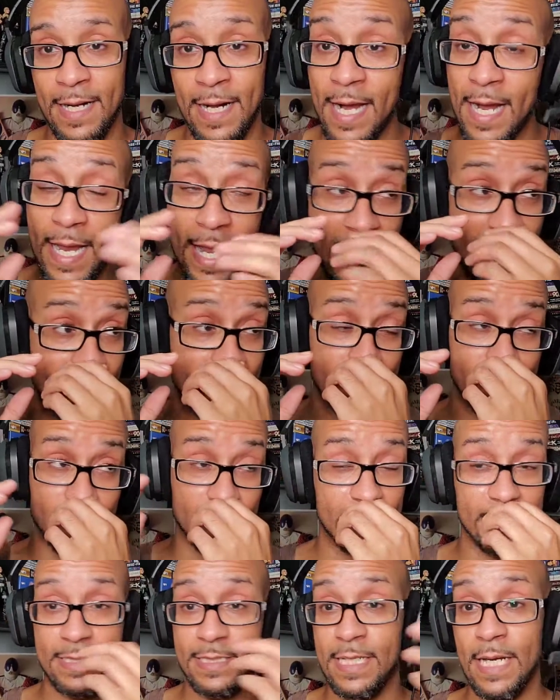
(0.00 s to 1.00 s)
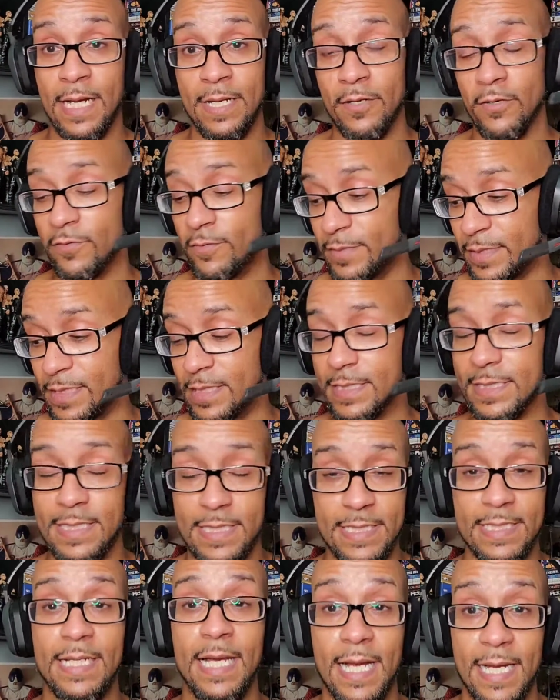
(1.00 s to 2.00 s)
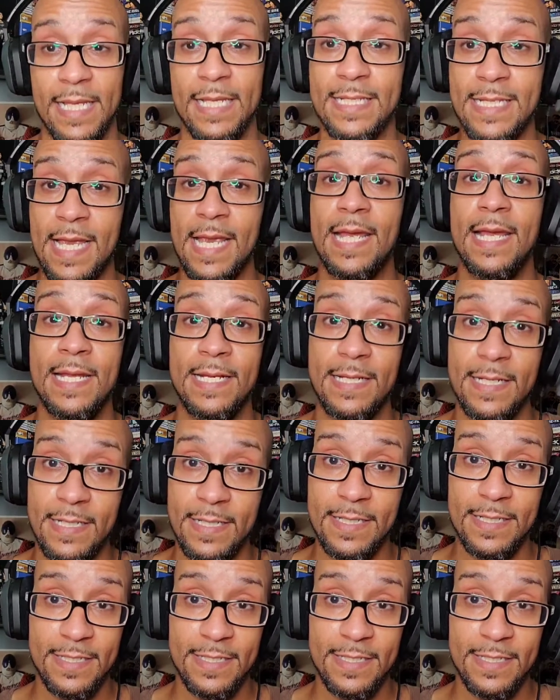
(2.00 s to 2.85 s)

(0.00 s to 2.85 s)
I have to put this guy over because this guy has had